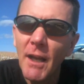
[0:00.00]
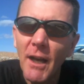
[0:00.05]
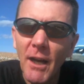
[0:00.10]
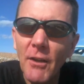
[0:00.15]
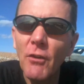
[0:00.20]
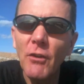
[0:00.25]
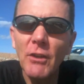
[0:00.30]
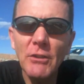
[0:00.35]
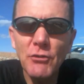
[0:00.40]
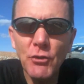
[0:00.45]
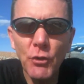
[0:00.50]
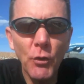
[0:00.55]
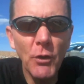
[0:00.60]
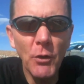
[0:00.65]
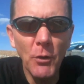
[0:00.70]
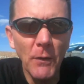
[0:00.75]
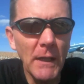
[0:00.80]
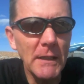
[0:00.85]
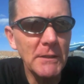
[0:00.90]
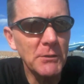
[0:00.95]
And I enjoy
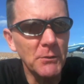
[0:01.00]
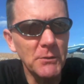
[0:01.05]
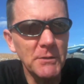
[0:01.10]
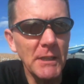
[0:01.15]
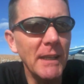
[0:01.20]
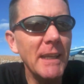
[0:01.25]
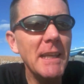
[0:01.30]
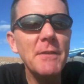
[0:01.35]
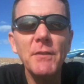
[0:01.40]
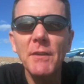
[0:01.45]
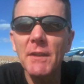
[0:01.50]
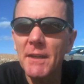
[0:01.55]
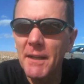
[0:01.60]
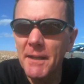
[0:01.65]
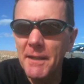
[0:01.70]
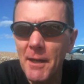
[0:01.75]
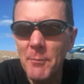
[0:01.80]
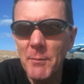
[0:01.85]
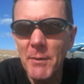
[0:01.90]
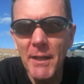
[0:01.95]
all that sort of stuff. Even the
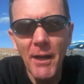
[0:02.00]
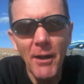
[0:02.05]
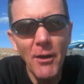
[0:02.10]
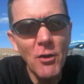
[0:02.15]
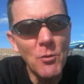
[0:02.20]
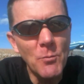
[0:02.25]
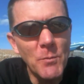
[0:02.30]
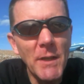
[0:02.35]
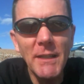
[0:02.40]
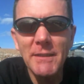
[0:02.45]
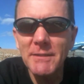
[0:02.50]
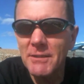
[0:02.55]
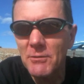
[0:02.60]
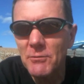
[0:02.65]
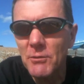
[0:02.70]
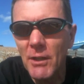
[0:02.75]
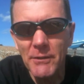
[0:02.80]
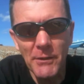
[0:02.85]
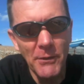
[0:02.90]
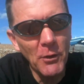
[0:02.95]
coming home, yes, I'd
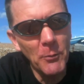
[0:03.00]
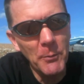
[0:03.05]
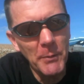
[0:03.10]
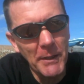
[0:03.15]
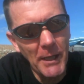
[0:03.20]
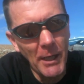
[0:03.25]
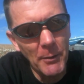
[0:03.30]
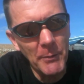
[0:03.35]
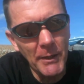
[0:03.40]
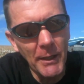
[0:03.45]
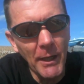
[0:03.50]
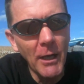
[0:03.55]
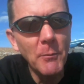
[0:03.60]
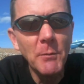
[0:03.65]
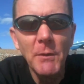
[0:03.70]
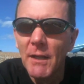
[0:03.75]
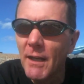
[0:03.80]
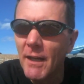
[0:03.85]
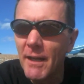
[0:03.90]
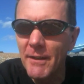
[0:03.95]
rather not be coming home,
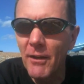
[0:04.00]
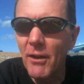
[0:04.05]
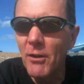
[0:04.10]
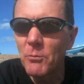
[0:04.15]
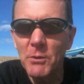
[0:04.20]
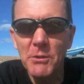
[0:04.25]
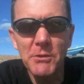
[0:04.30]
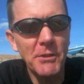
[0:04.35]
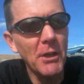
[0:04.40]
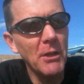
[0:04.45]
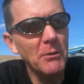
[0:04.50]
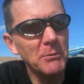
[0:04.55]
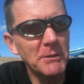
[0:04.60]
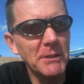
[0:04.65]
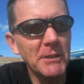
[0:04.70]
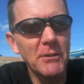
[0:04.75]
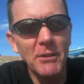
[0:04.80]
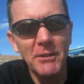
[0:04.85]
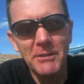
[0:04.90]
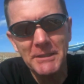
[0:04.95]
and I wished I was
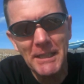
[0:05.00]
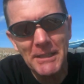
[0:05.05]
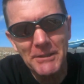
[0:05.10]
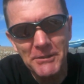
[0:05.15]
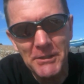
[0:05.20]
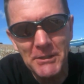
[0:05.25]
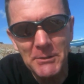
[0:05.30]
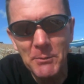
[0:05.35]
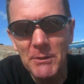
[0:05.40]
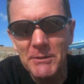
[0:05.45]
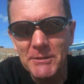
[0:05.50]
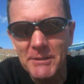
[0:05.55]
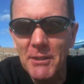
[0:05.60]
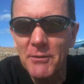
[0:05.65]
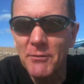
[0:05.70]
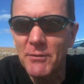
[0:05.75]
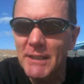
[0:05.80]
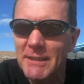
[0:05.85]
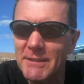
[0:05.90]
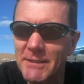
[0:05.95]
in Los Angeles
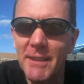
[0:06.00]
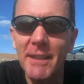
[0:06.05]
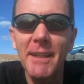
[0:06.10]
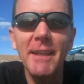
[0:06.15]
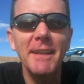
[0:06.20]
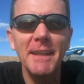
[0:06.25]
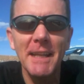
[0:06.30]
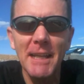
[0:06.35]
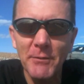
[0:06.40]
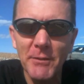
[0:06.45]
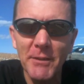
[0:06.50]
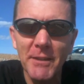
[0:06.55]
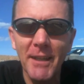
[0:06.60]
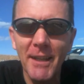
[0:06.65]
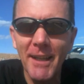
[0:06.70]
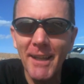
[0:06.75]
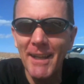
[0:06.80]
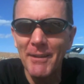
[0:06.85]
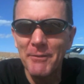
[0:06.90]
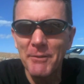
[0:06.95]
myself yesterday and
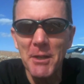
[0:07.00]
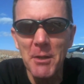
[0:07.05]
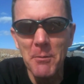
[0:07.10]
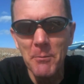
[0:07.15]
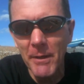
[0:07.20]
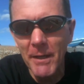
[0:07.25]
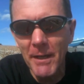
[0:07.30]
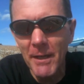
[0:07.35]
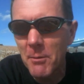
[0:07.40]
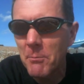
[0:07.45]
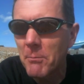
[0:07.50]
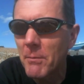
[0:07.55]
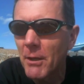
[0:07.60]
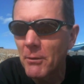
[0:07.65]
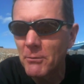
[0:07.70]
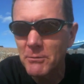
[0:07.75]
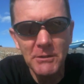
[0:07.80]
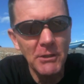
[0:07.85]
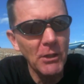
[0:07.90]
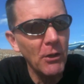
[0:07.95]
having a meal in
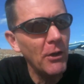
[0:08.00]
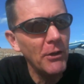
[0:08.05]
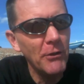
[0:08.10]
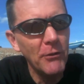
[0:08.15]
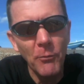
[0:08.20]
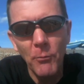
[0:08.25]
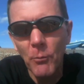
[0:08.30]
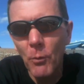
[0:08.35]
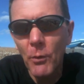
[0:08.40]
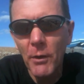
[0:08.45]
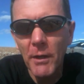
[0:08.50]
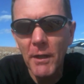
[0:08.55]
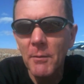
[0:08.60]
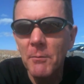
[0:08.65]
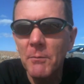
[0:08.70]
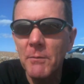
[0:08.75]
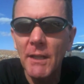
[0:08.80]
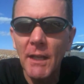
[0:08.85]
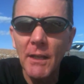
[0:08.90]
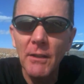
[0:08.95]
Mel's Diner and walking up
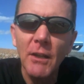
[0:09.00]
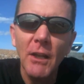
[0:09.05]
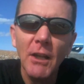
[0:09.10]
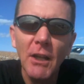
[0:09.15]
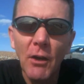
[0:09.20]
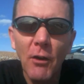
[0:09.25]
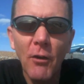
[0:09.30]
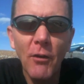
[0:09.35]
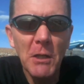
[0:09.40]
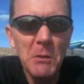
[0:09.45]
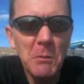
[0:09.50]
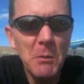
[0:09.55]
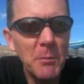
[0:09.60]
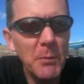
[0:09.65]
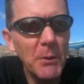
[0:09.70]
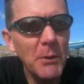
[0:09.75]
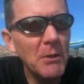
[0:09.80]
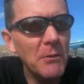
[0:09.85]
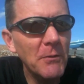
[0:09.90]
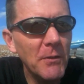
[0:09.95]
and down Hollywood
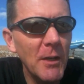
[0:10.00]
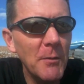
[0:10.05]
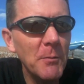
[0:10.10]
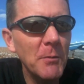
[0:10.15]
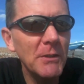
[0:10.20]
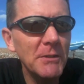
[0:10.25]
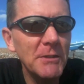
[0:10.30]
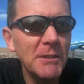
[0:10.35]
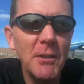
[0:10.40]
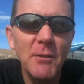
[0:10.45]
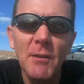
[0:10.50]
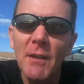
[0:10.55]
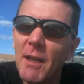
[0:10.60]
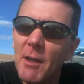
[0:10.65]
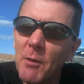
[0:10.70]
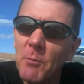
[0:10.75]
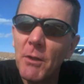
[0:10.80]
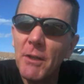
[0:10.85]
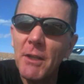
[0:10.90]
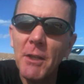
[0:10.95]
Boulevard
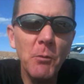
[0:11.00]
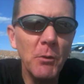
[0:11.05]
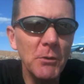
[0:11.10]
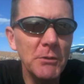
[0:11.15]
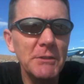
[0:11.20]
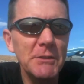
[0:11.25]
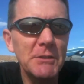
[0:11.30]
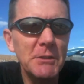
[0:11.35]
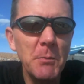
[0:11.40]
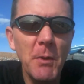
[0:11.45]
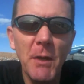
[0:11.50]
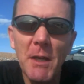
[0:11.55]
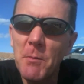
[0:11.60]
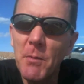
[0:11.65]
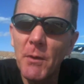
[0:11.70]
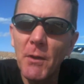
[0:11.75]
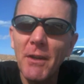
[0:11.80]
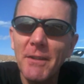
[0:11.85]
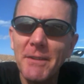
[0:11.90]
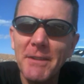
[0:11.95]
myself, but it wasn't to be.
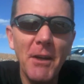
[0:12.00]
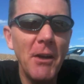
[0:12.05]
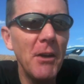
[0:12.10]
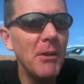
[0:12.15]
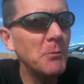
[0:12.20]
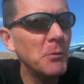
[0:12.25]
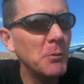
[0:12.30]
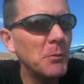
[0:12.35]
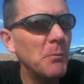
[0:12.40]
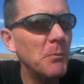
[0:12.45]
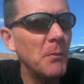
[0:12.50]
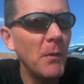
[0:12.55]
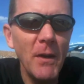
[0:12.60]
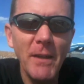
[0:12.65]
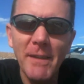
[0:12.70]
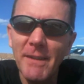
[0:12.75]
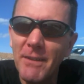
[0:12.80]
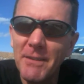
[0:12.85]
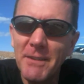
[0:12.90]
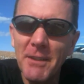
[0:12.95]
But I wouldn't
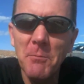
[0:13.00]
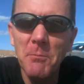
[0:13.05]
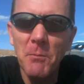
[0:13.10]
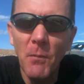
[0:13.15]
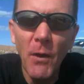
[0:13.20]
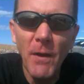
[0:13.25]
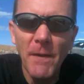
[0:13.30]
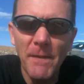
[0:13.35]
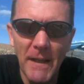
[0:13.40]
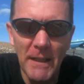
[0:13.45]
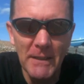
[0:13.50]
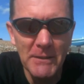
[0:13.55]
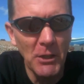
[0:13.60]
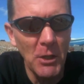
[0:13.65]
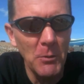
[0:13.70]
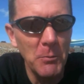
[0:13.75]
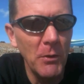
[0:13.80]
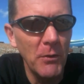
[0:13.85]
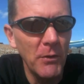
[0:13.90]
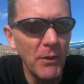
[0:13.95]
mind, I don't mind that type
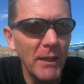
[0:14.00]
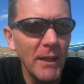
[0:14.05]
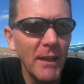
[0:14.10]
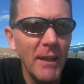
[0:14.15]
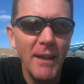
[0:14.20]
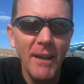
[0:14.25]
of thing.